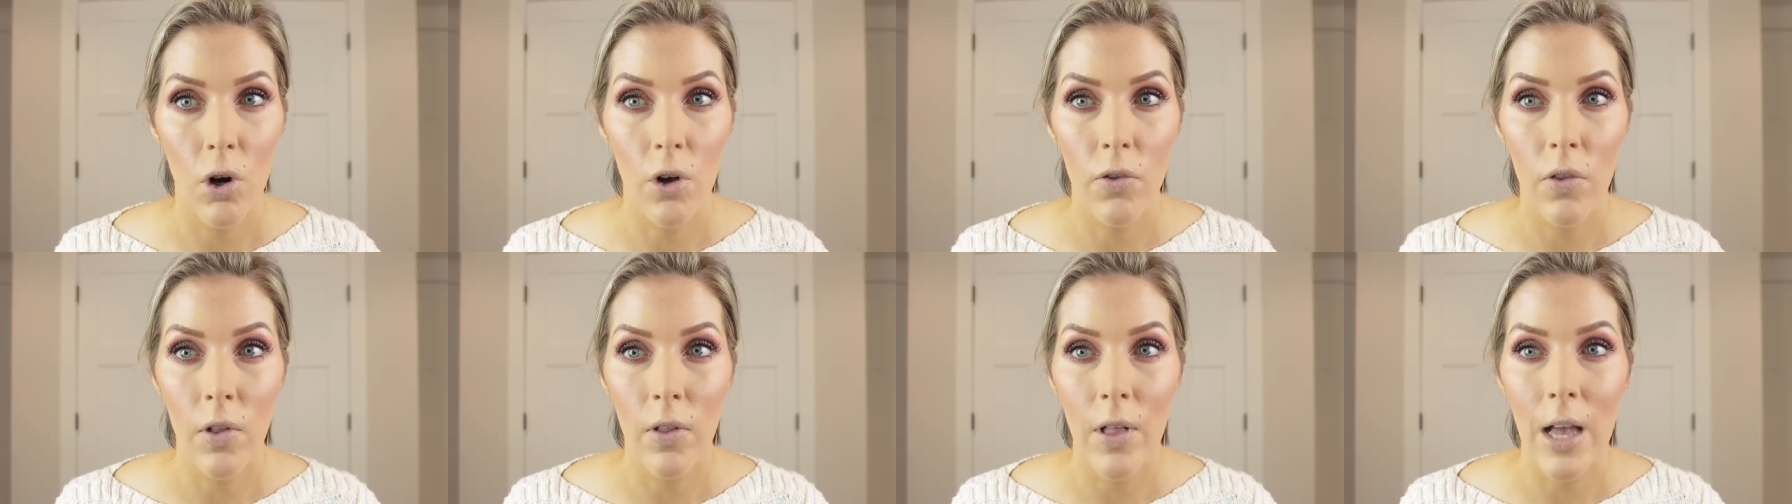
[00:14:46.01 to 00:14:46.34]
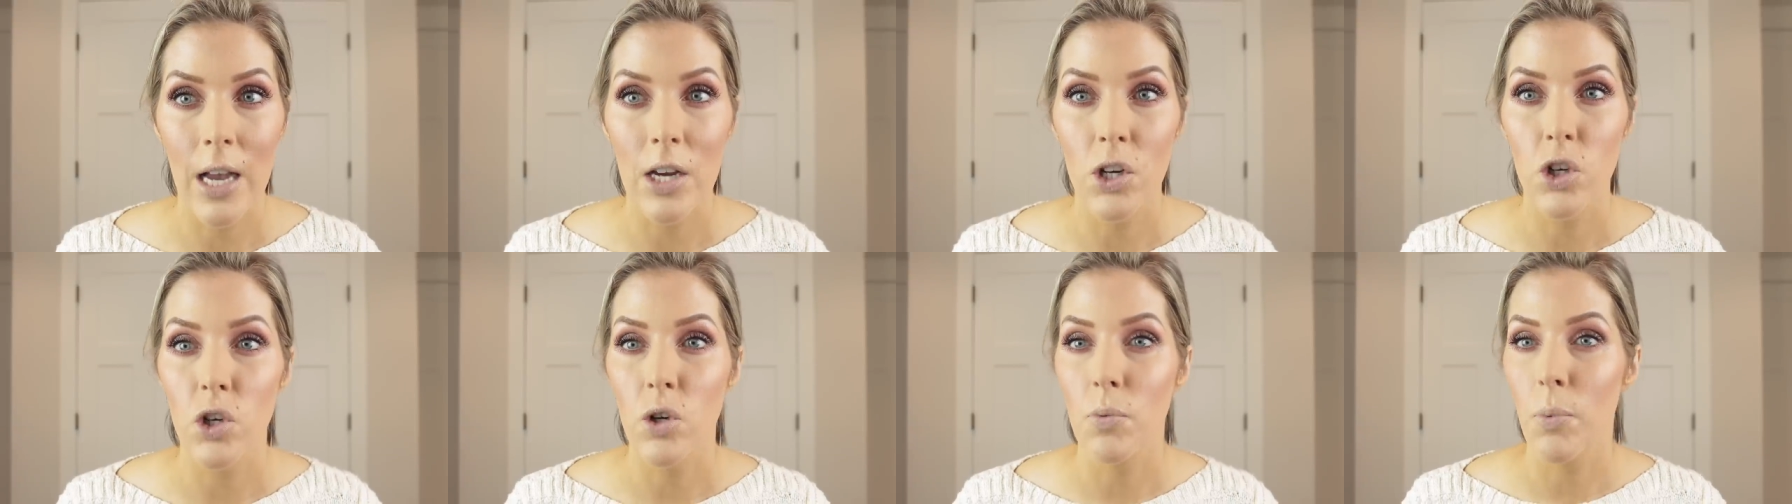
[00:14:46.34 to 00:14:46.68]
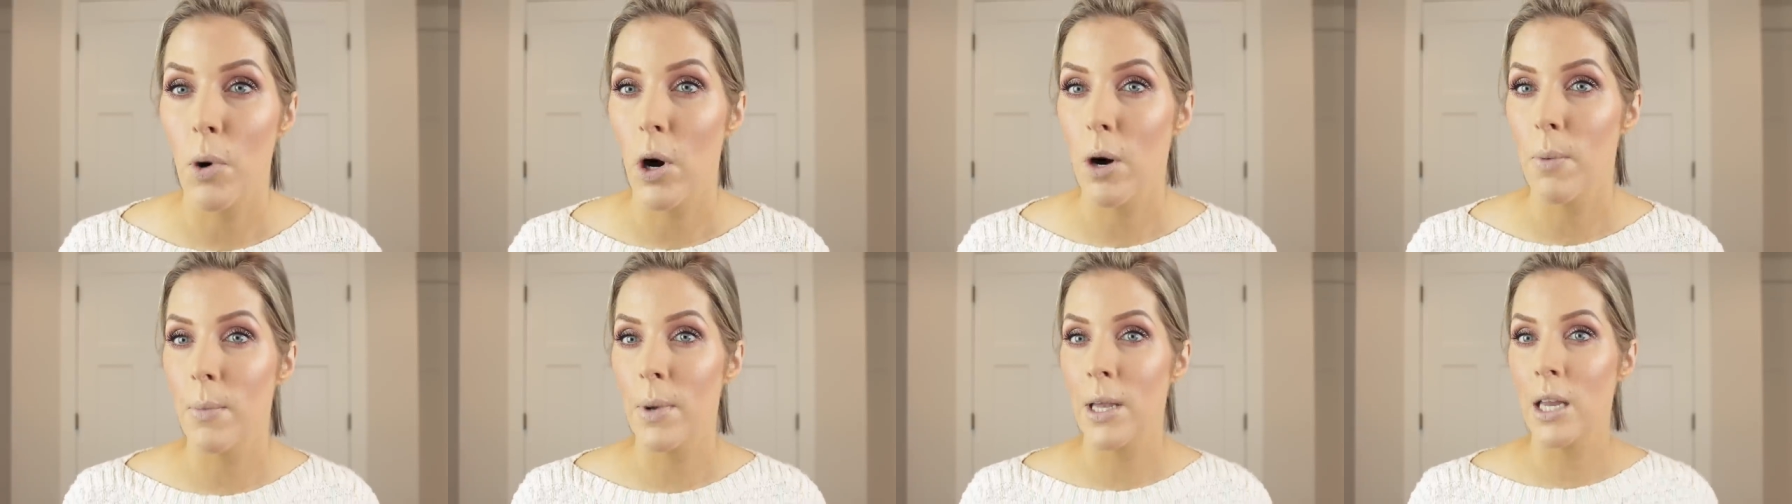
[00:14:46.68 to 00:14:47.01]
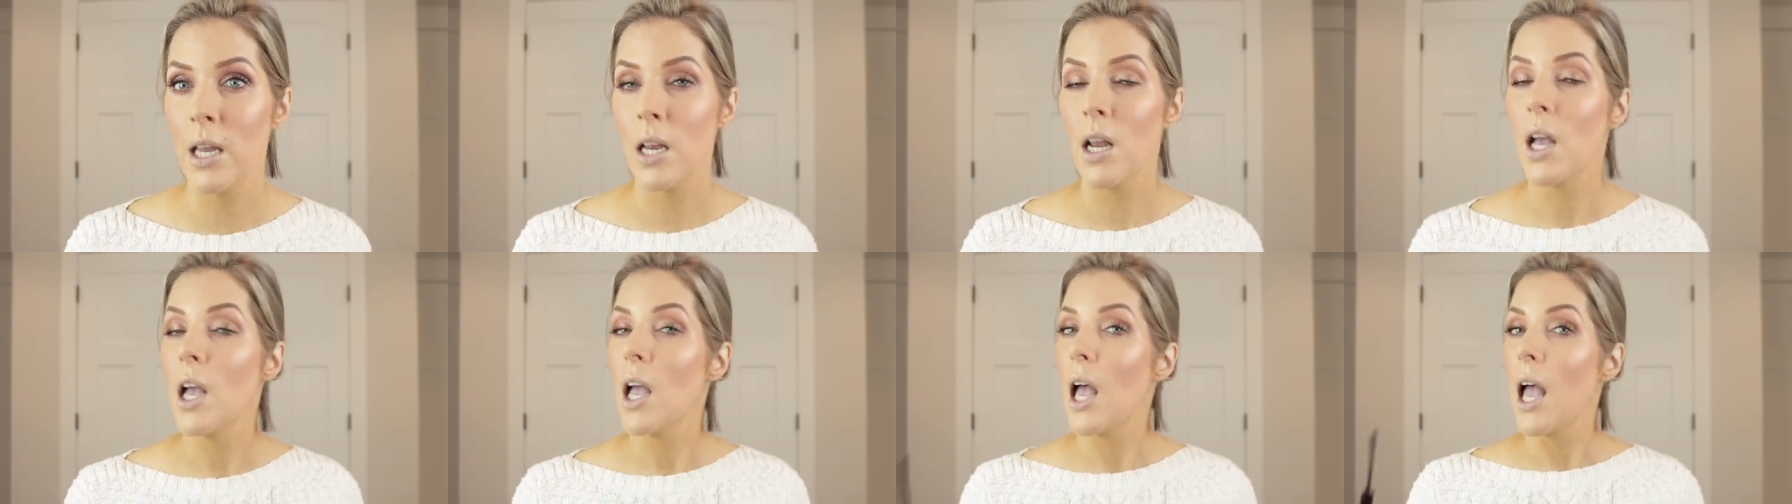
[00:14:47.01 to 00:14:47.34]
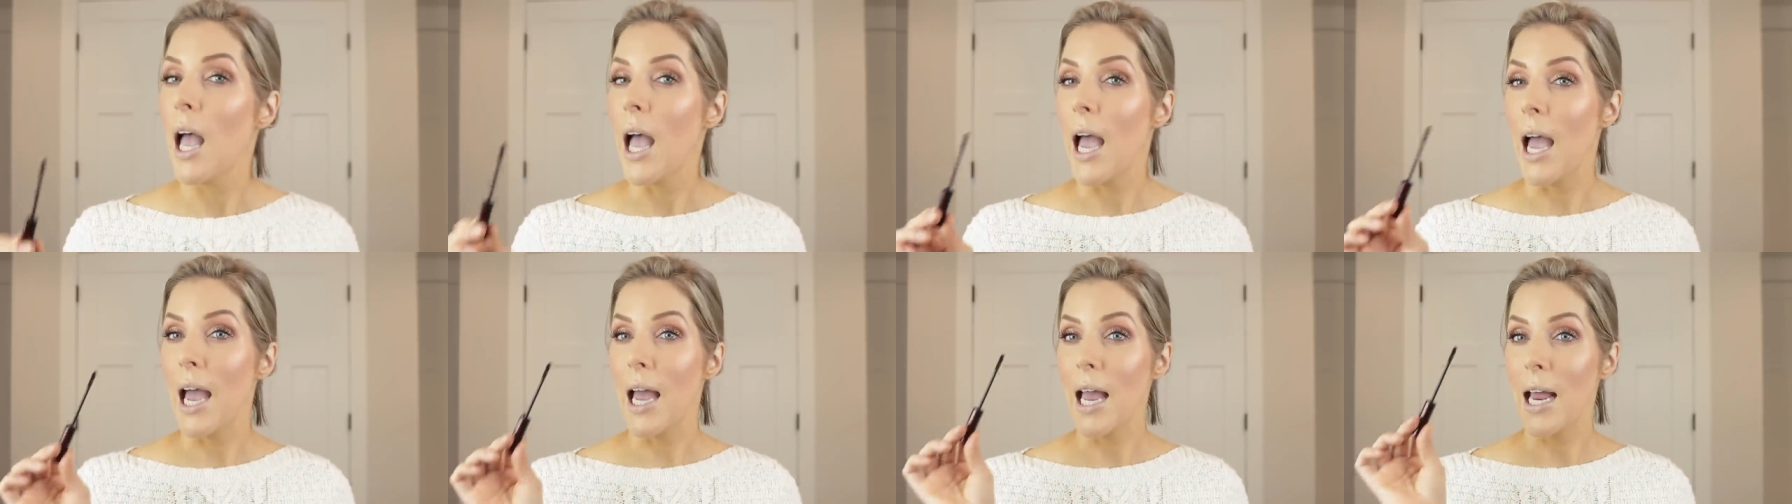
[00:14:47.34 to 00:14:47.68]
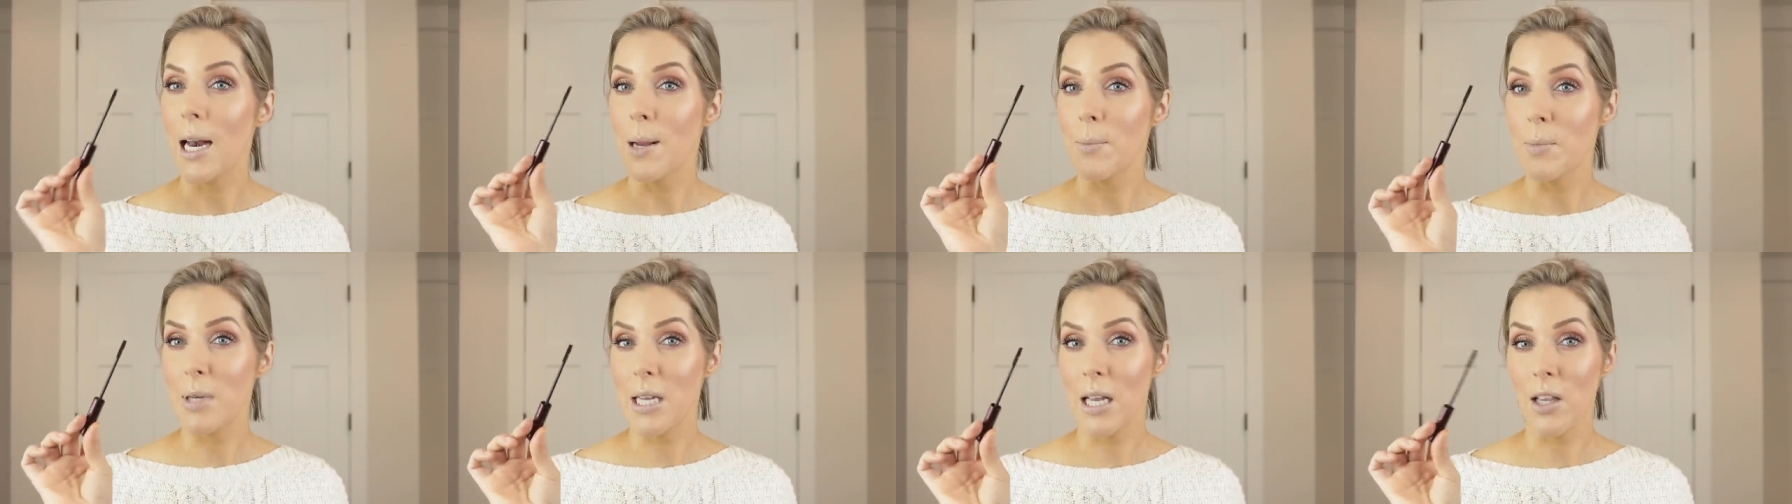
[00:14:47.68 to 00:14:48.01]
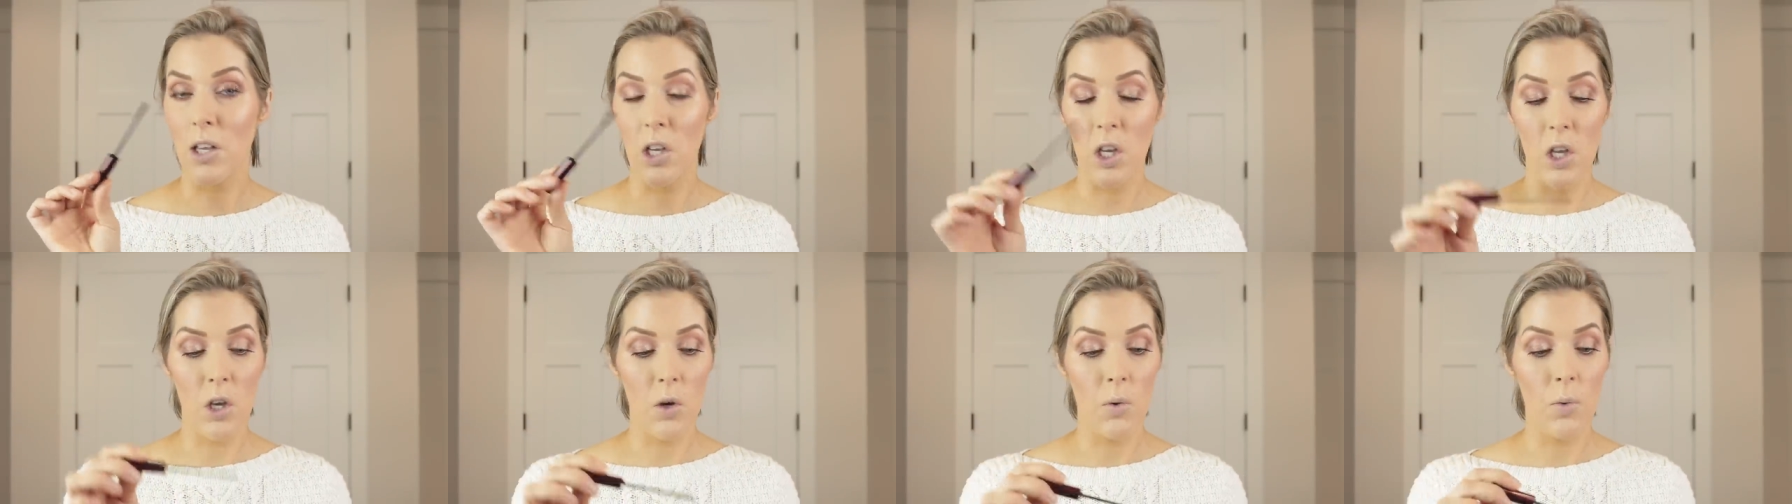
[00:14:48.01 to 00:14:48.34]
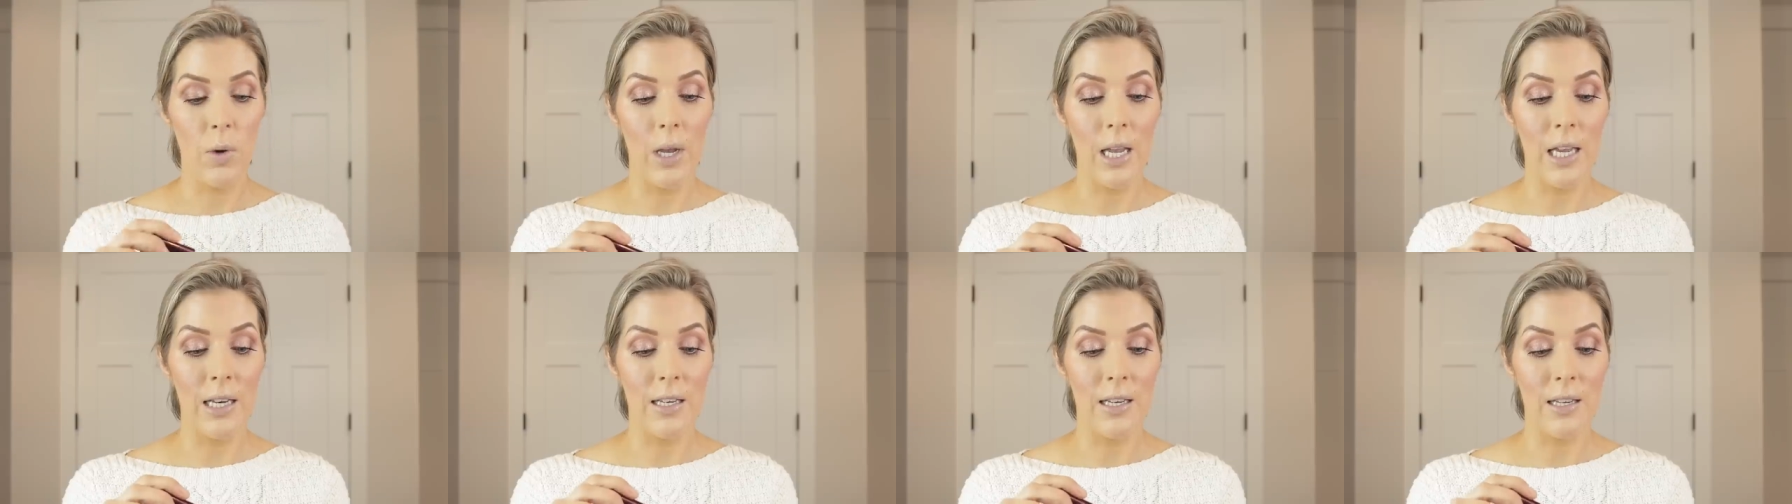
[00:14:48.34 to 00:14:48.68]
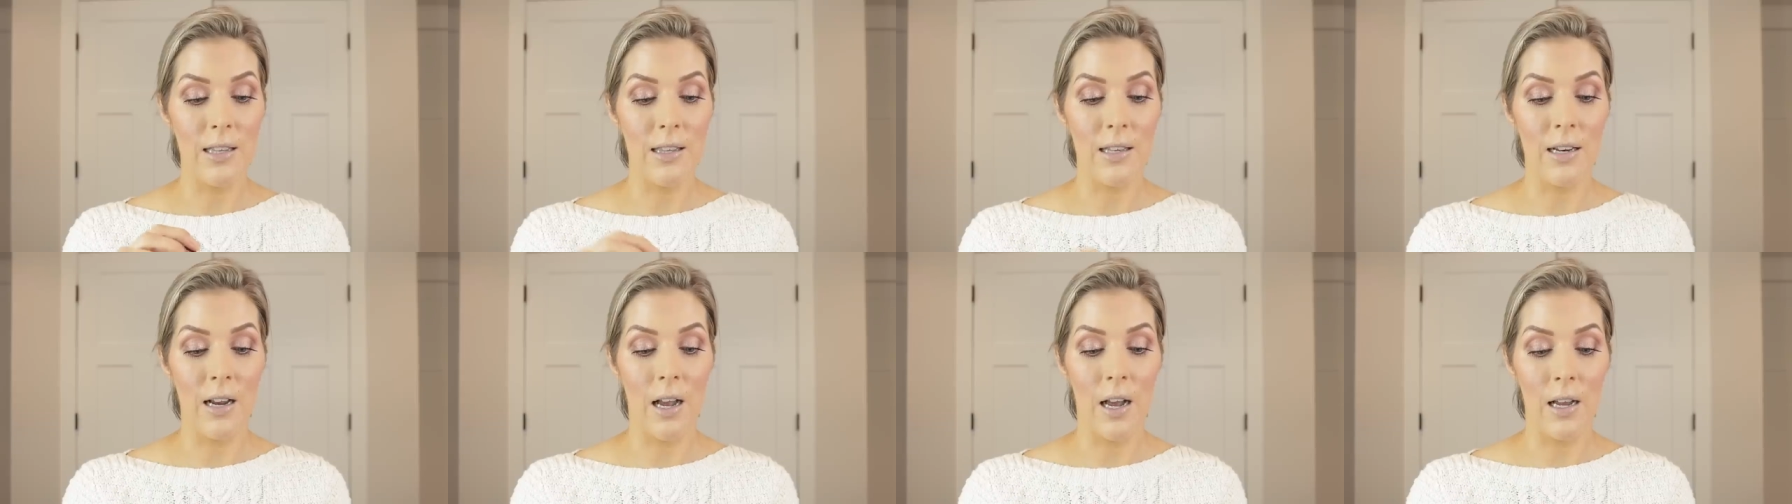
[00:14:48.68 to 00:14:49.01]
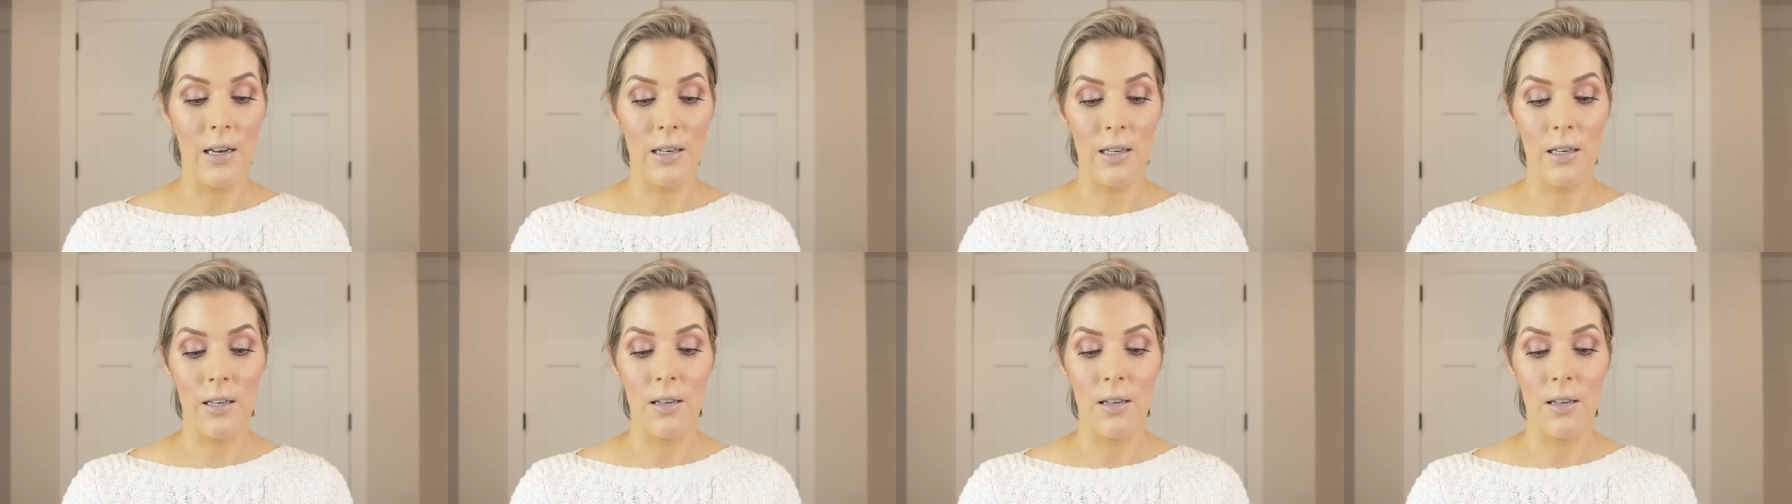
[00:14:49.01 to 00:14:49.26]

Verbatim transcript: on the lash department. And I'm telling you, it does not